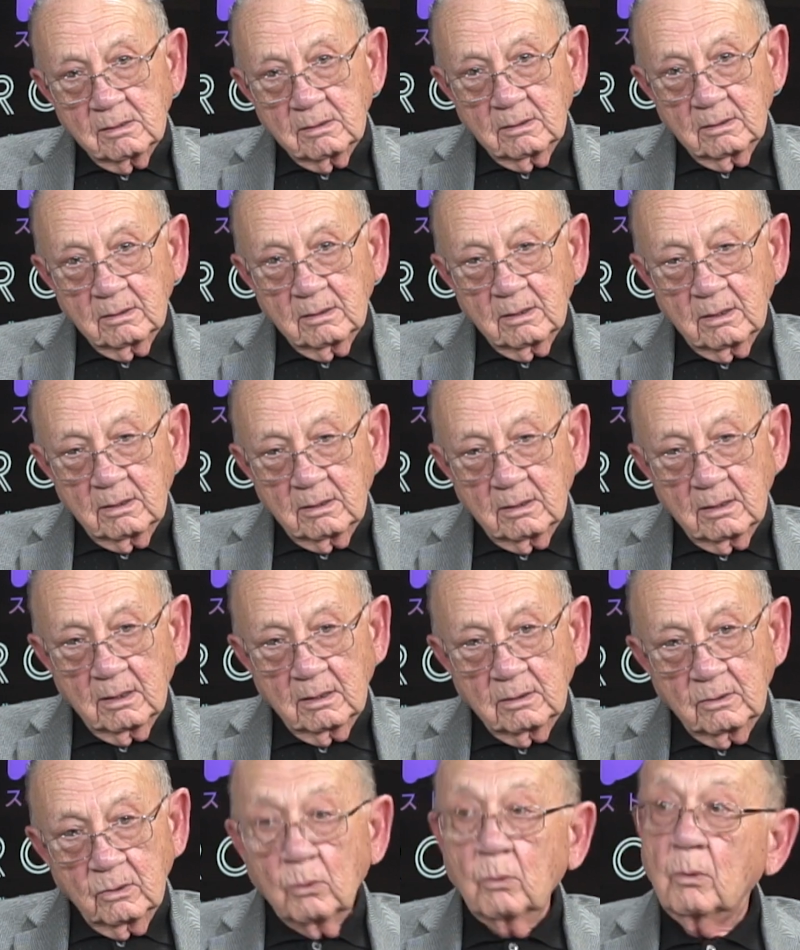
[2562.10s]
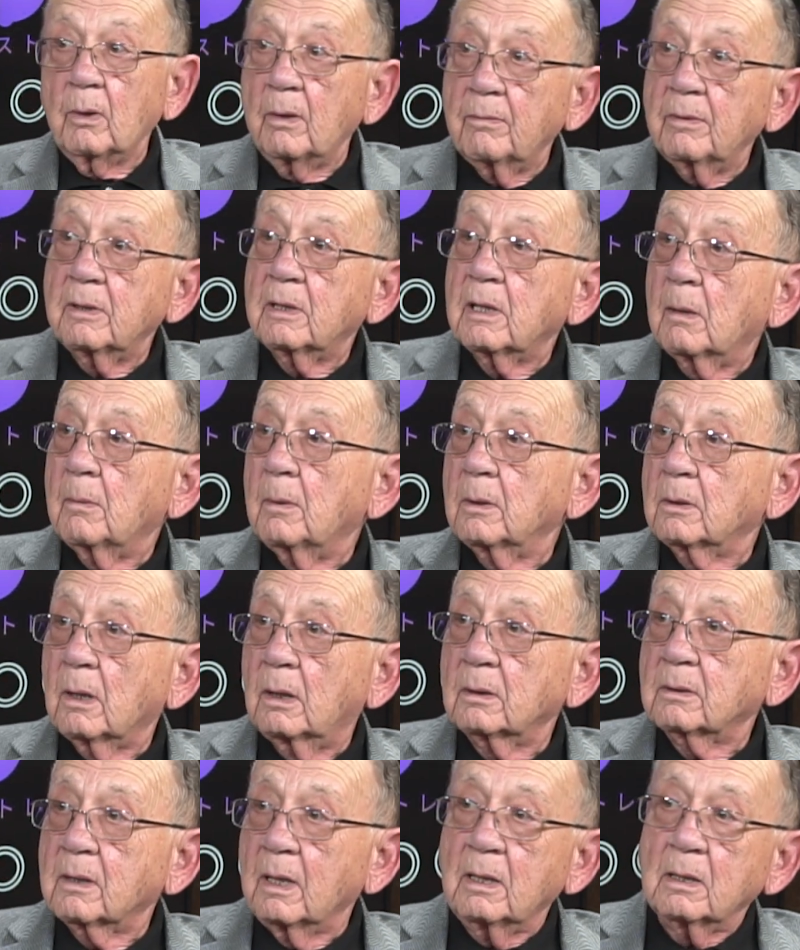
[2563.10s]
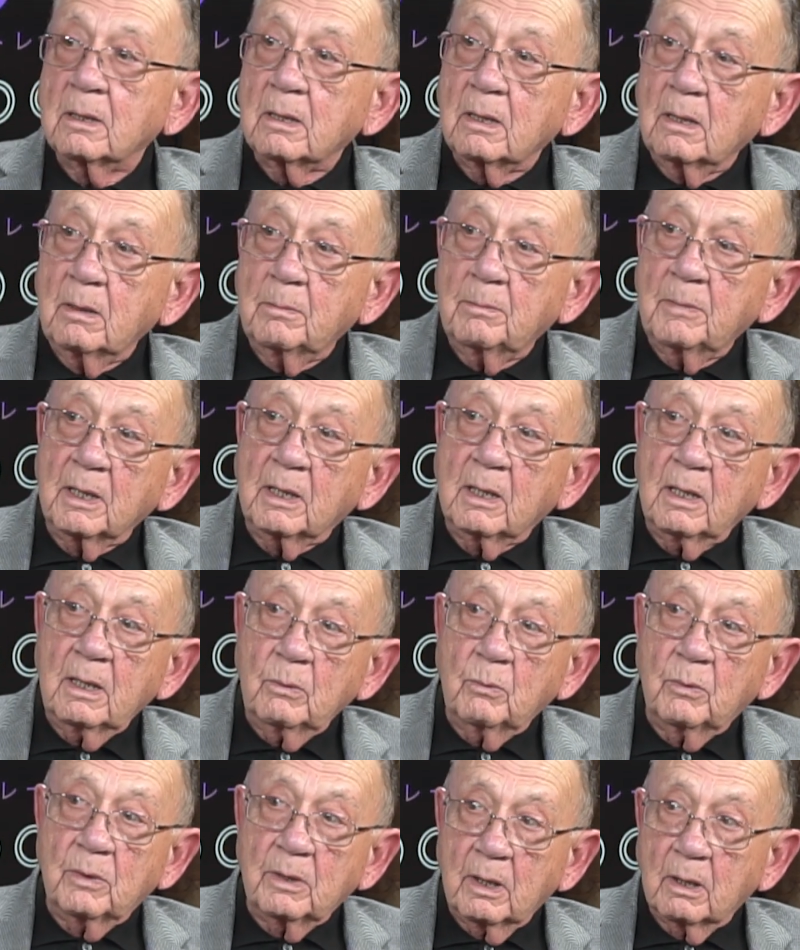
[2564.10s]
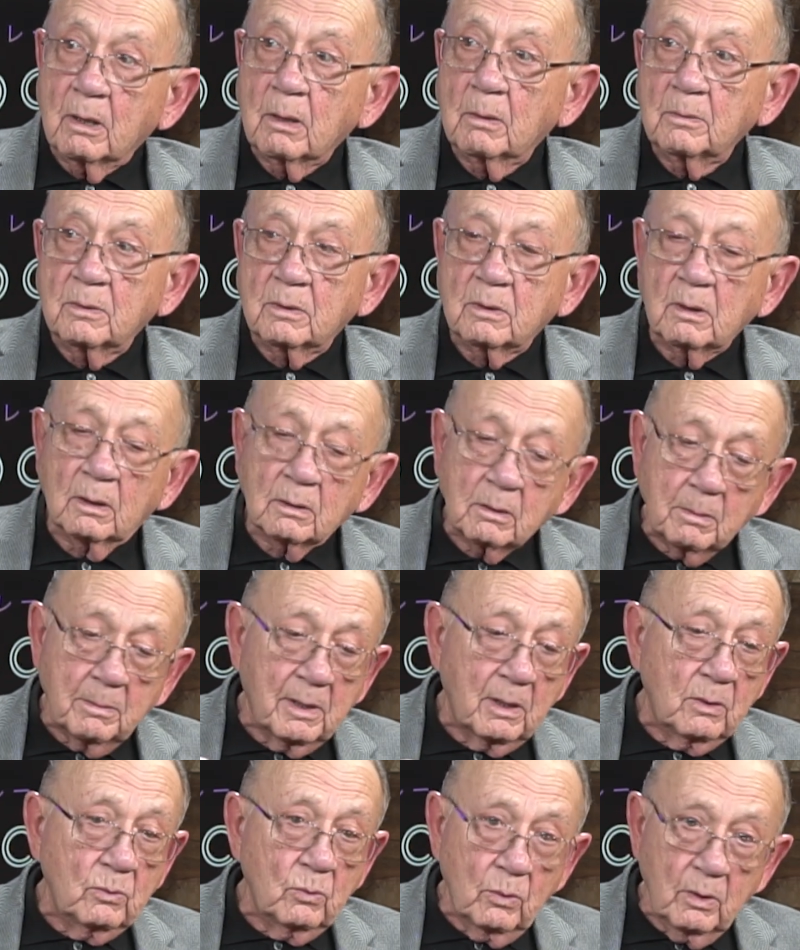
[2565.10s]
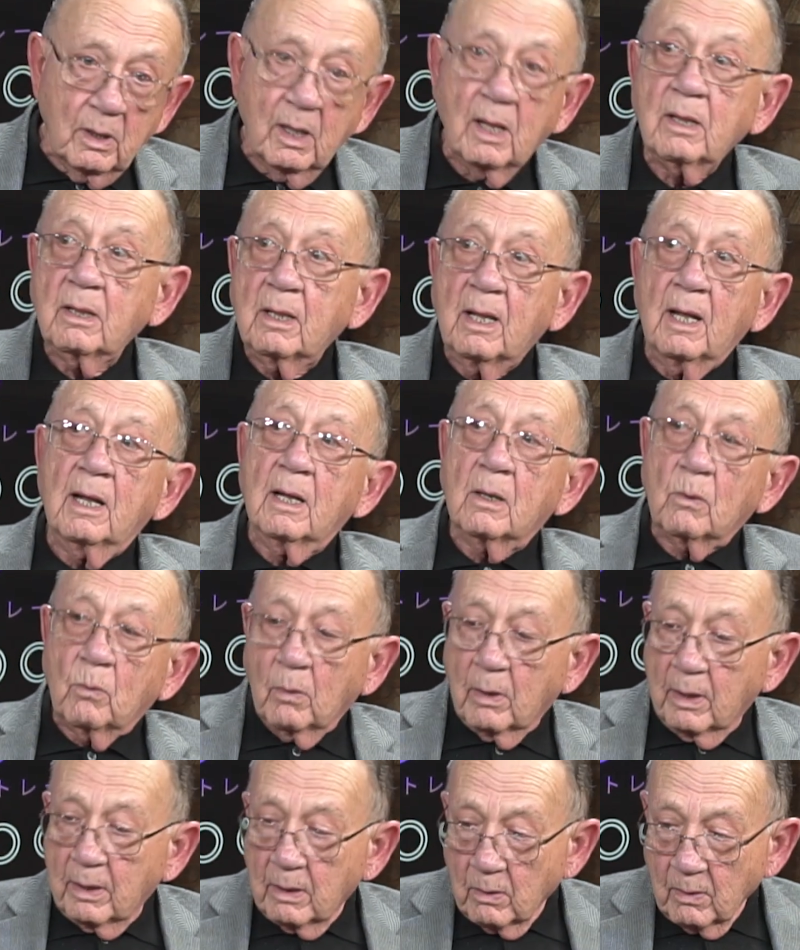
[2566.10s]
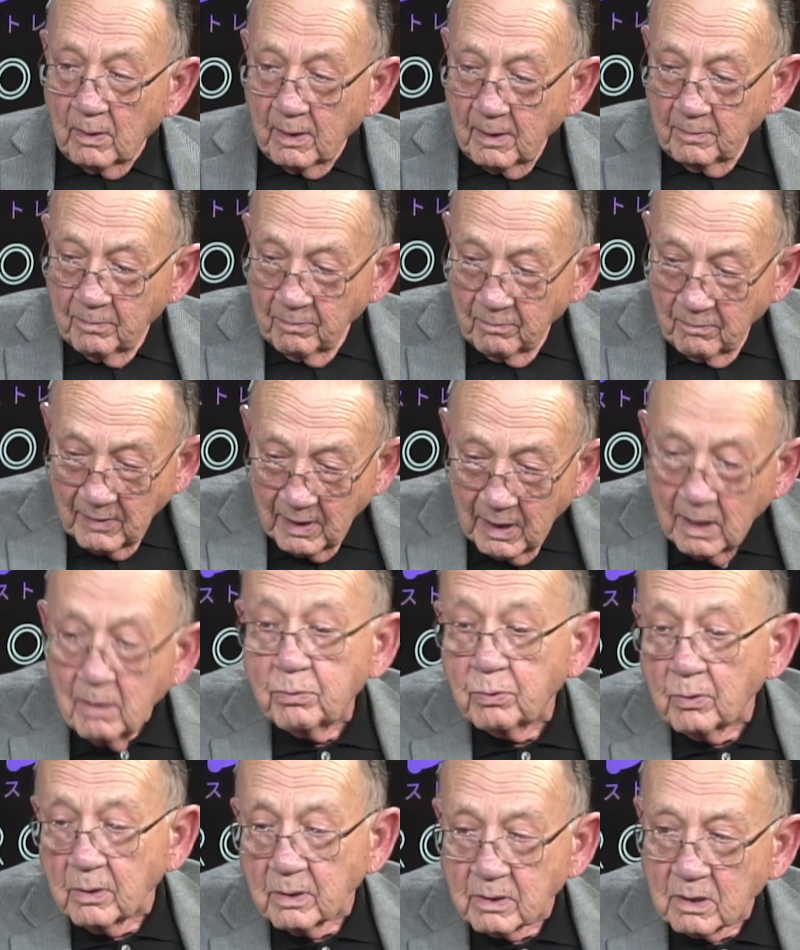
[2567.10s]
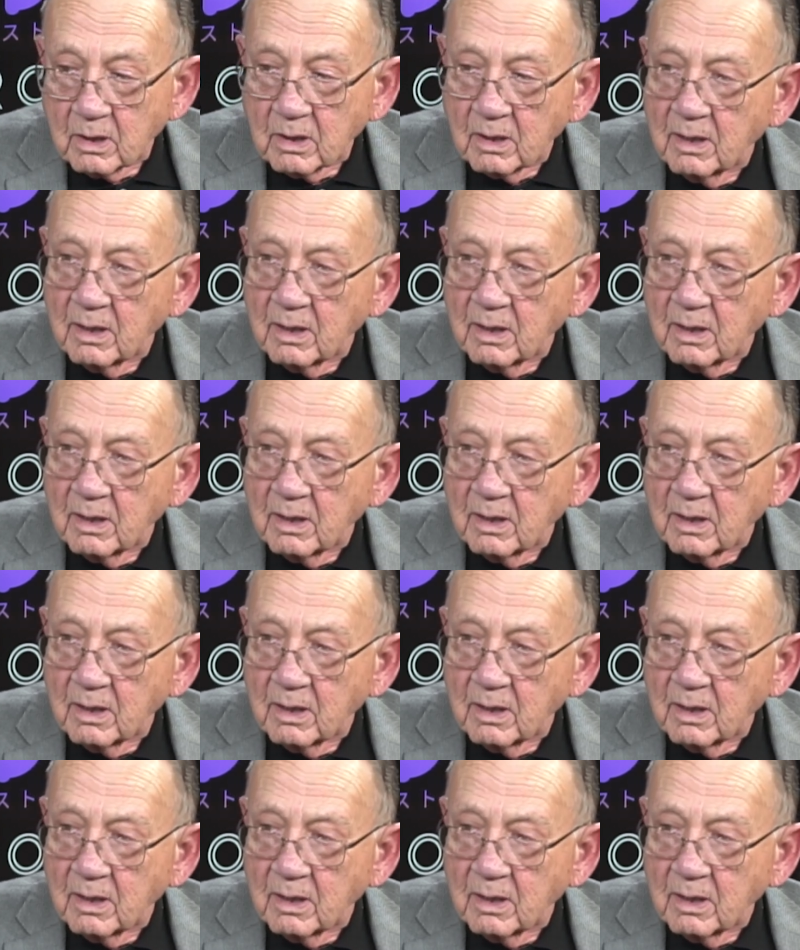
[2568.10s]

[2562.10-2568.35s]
then I knew every time I talked to Anthony and Mickey, when they come to talk to me, I knew they had a wire on in prison.